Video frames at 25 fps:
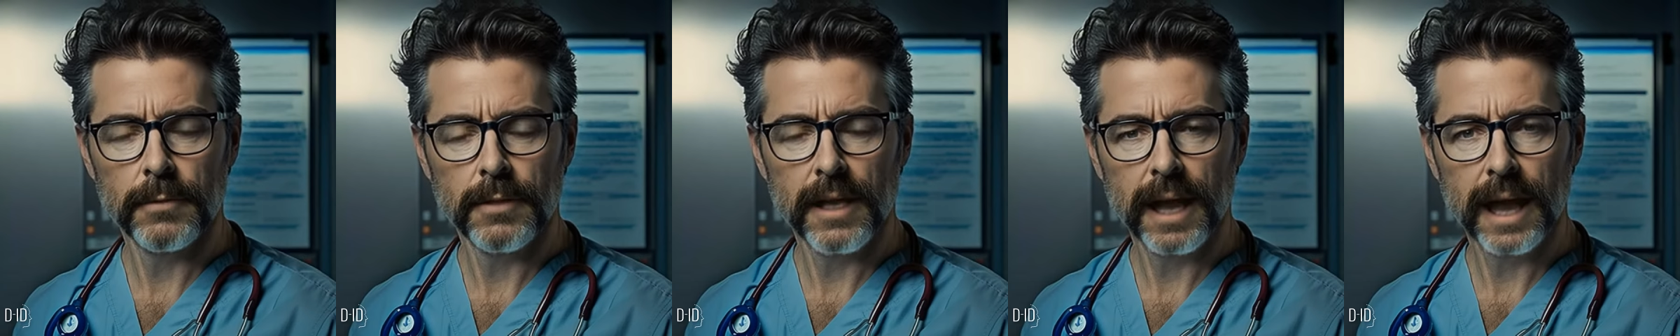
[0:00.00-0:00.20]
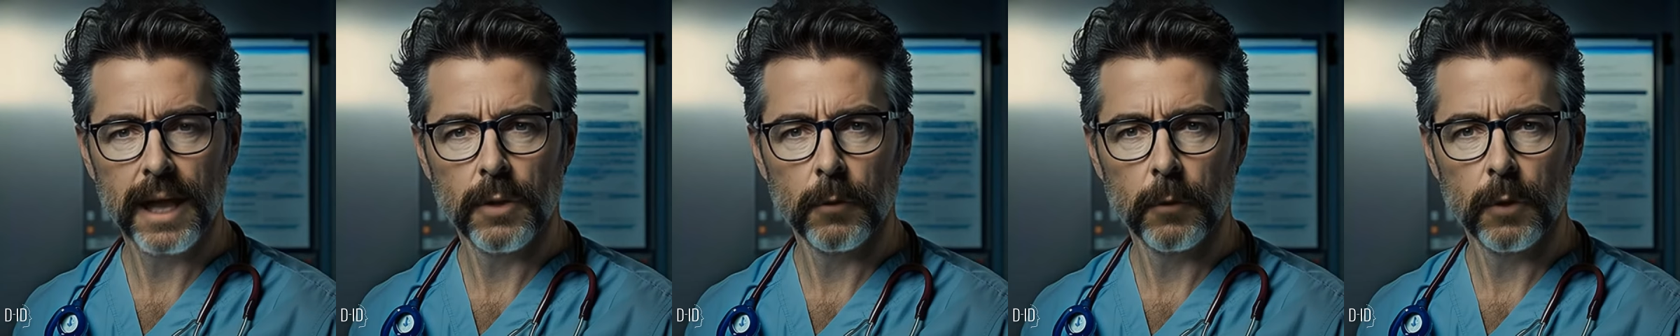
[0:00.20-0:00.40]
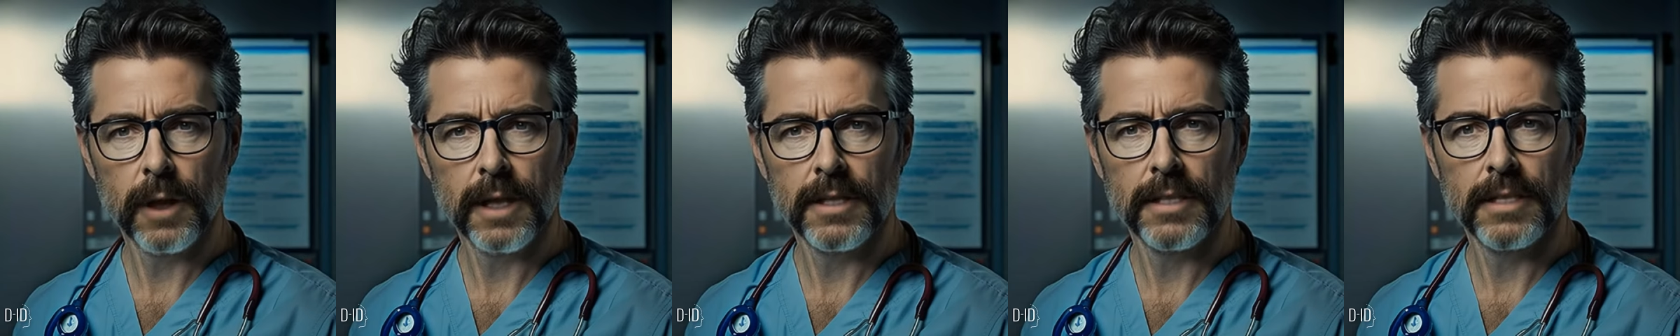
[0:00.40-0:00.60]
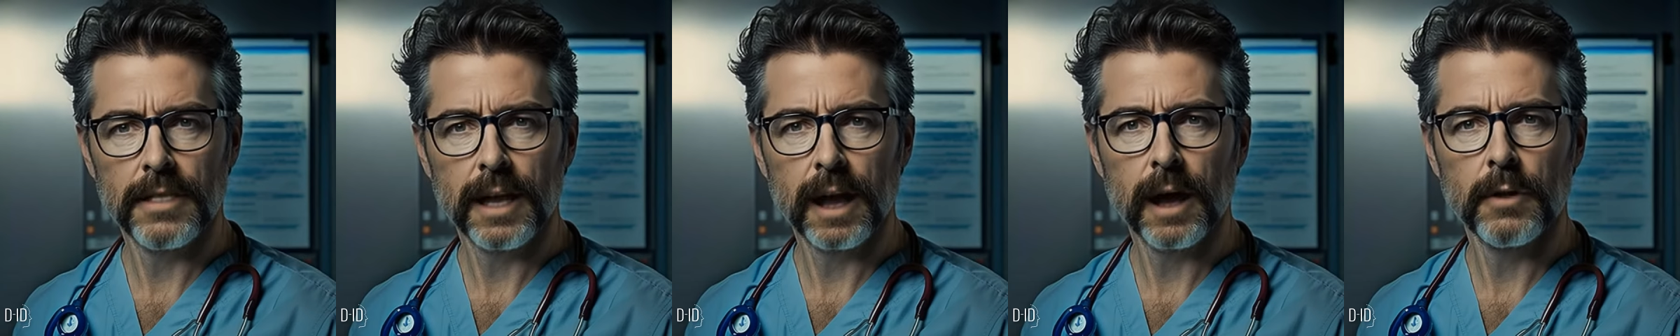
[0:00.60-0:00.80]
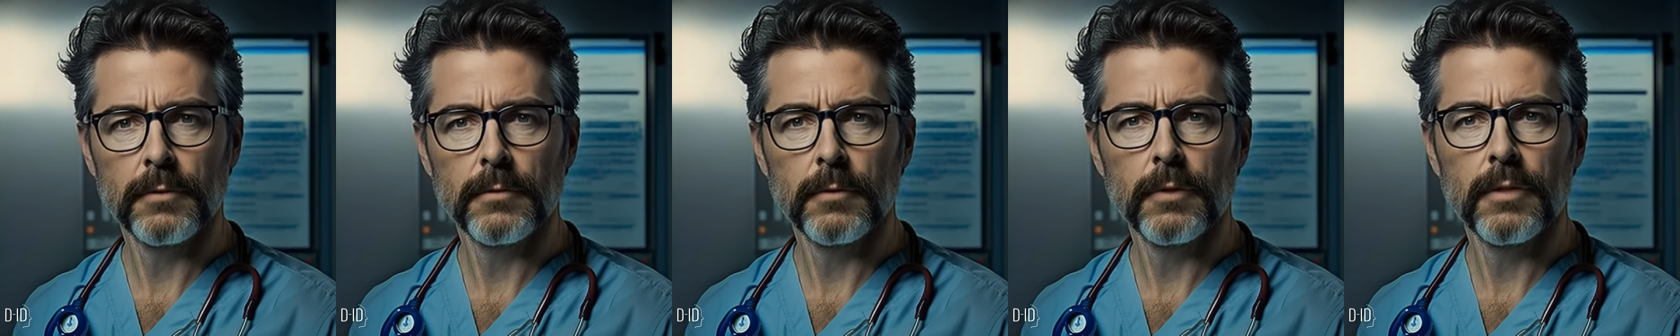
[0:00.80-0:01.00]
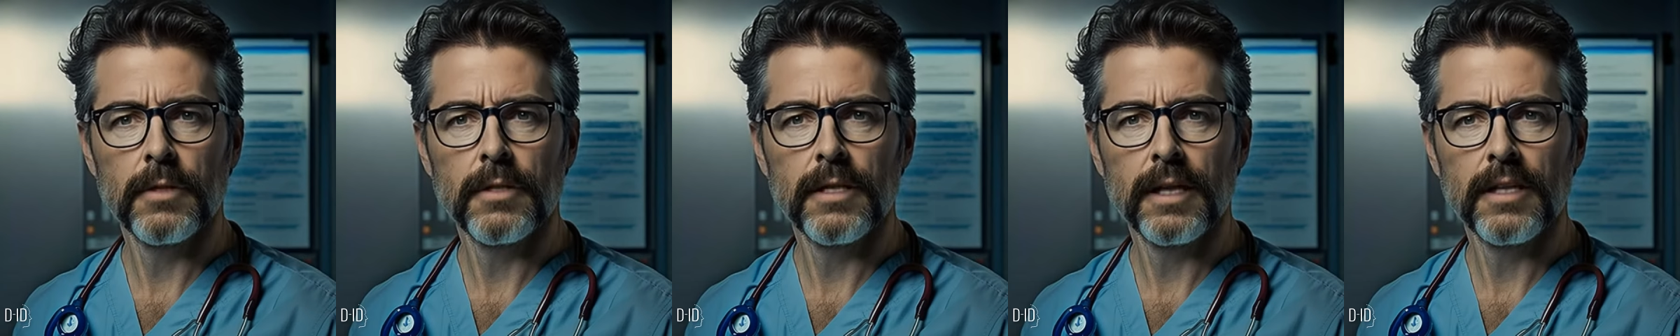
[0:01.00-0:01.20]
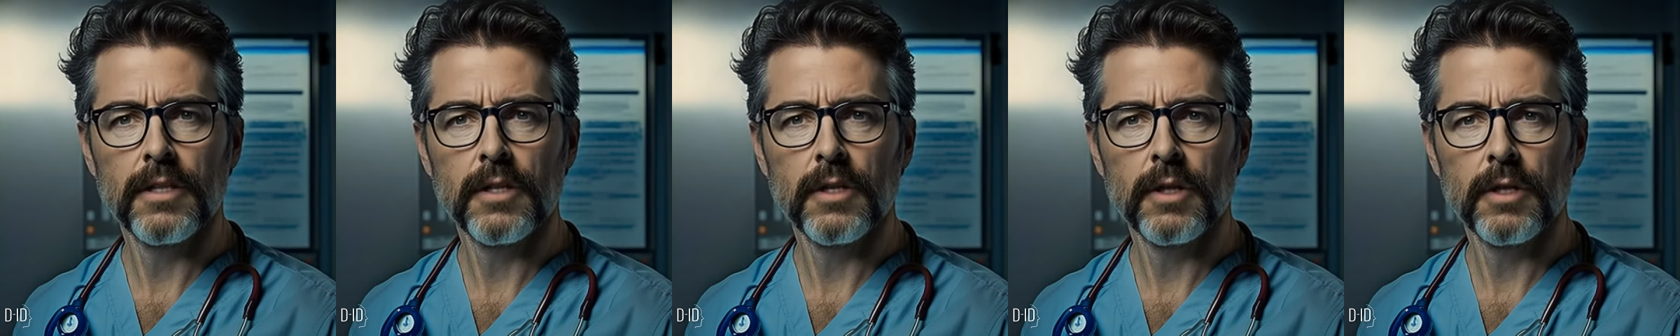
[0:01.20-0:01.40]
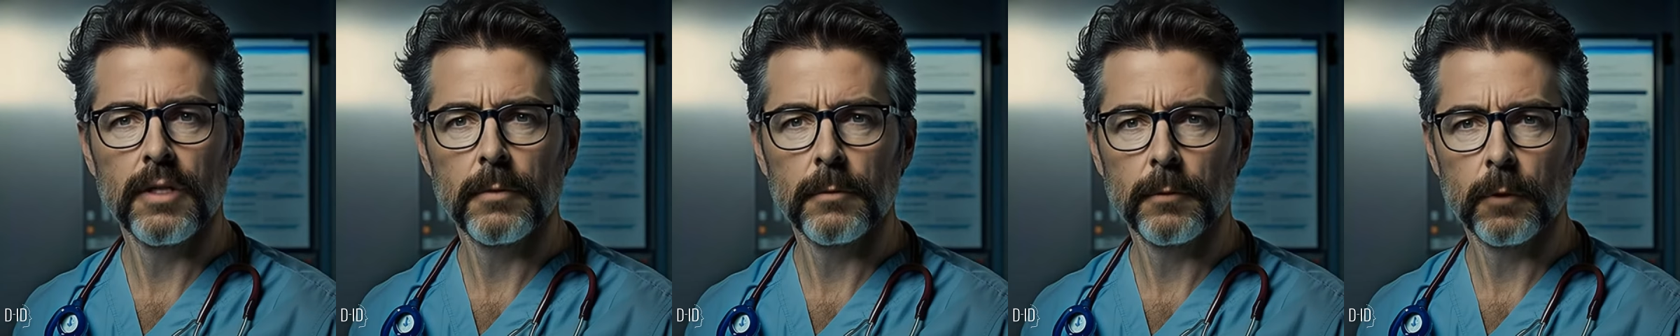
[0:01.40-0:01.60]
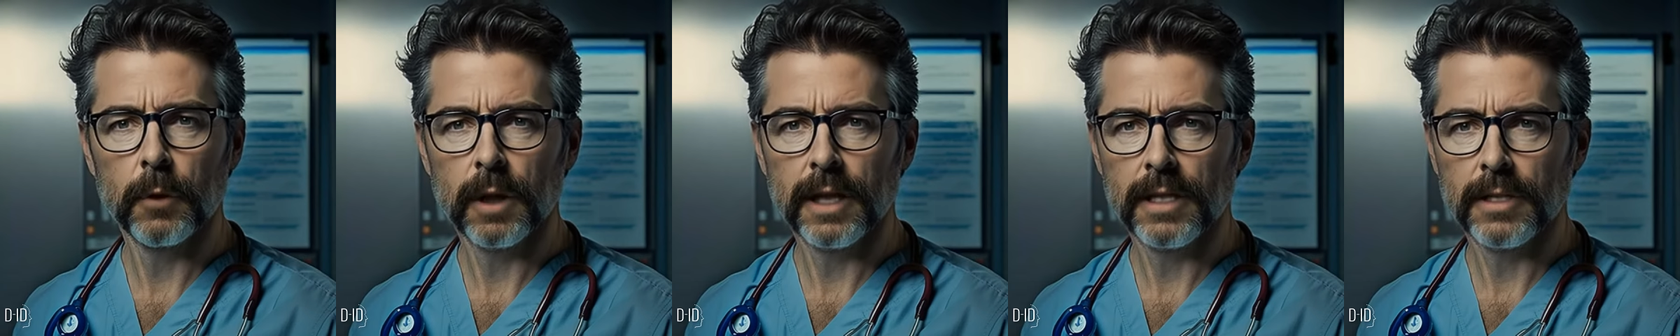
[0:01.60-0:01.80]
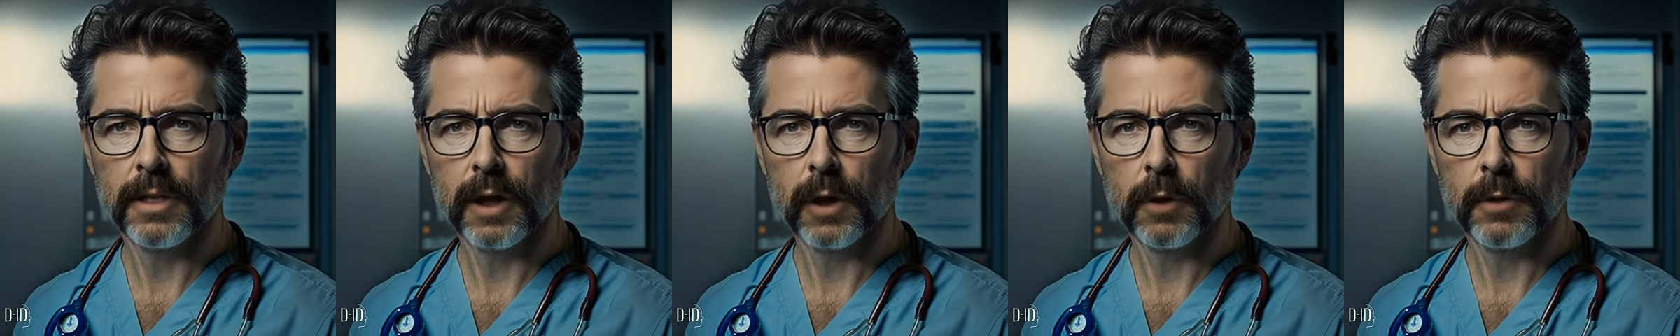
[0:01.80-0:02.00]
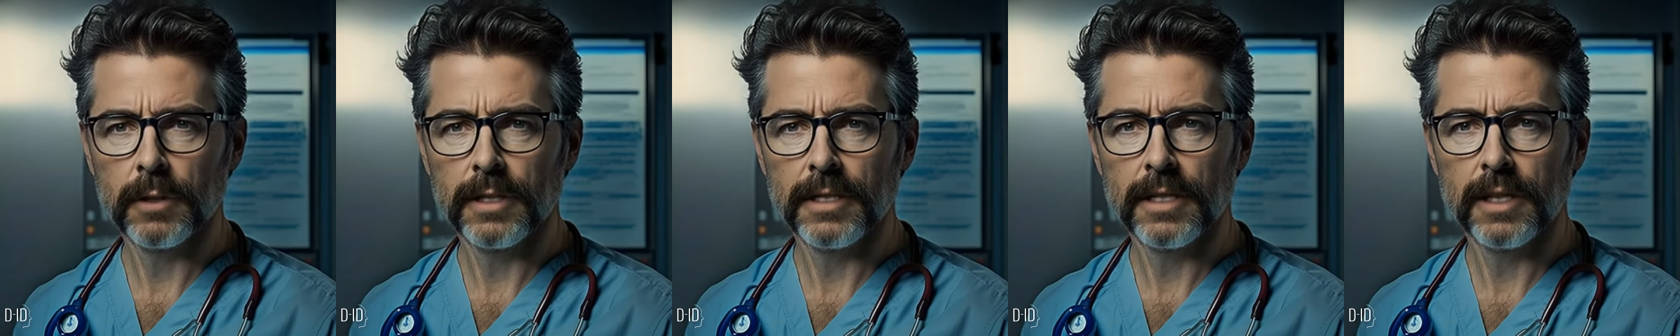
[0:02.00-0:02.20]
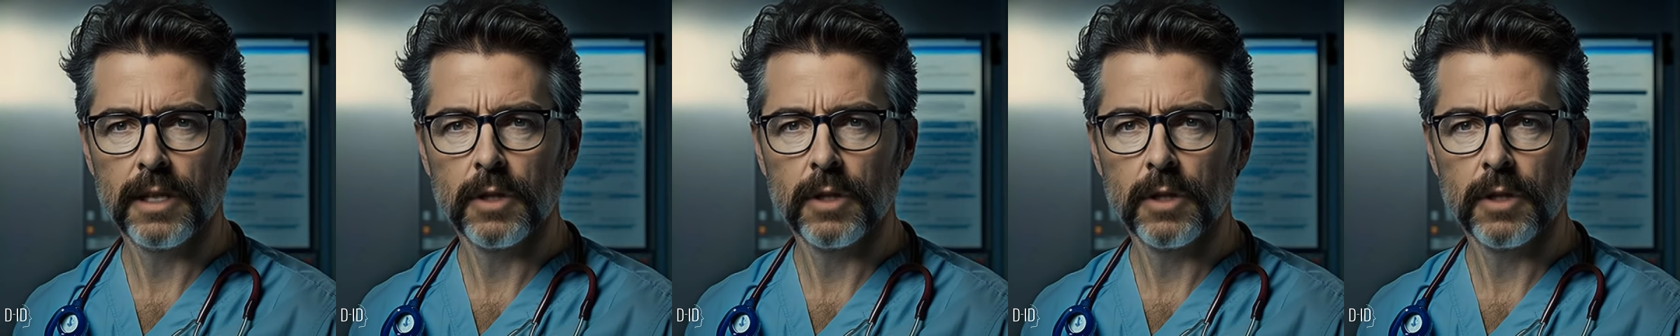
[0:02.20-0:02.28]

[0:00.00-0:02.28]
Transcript: as well as careful attention to preload and